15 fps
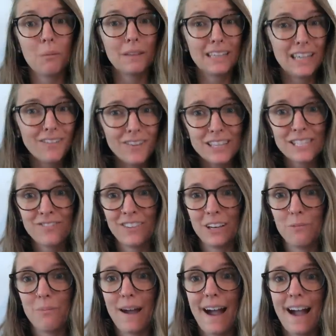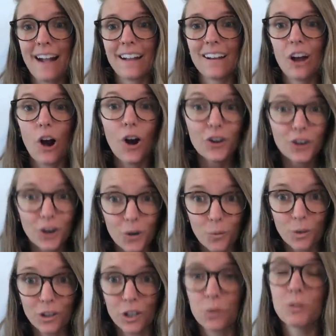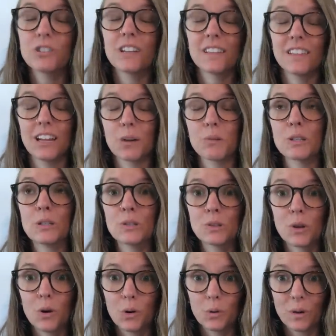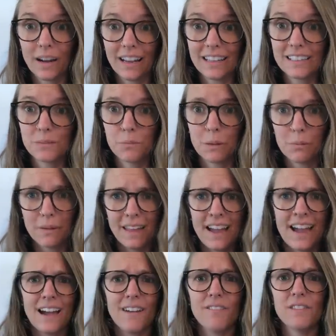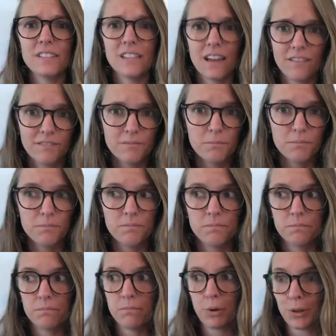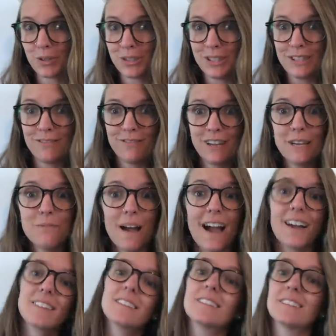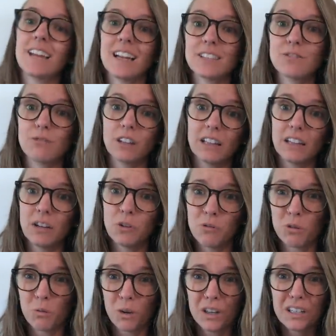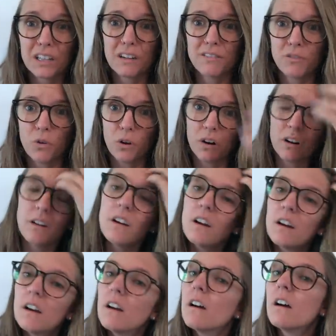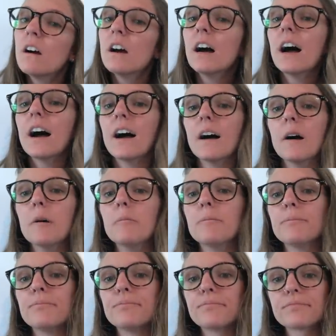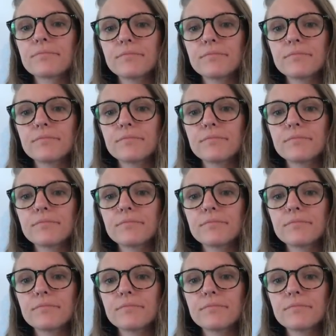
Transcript: able to give us feedback on our work, which I think was so great to be able to have the deaf person's feedback since that's really who we're working for. Um,